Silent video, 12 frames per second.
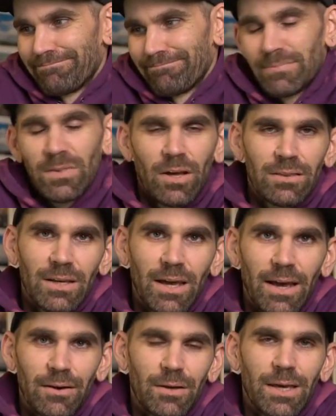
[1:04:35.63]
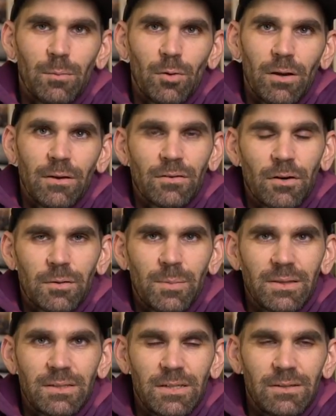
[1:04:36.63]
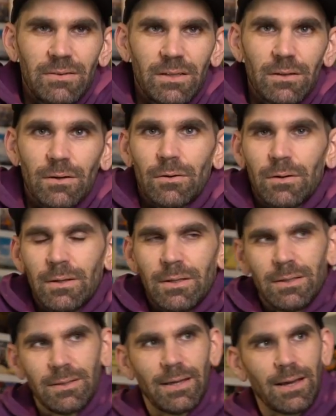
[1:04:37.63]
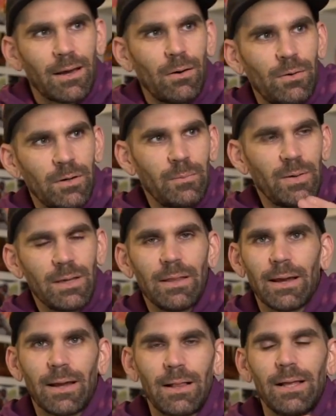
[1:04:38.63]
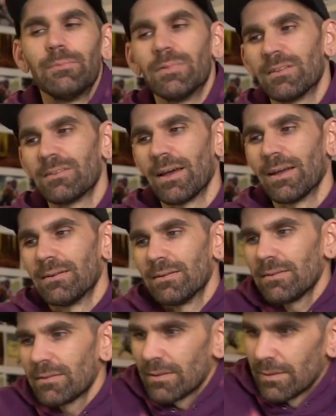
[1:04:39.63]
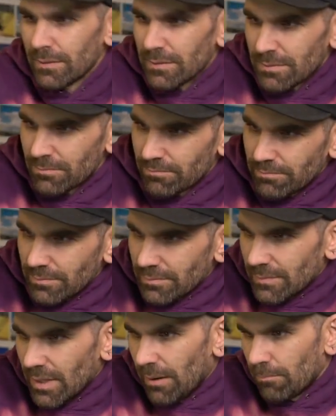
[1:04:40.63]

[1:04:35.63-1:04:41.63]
Not the guy who came on and talked about the TV, though. Like, I wanted to be a, like, climate scientist. Yeah.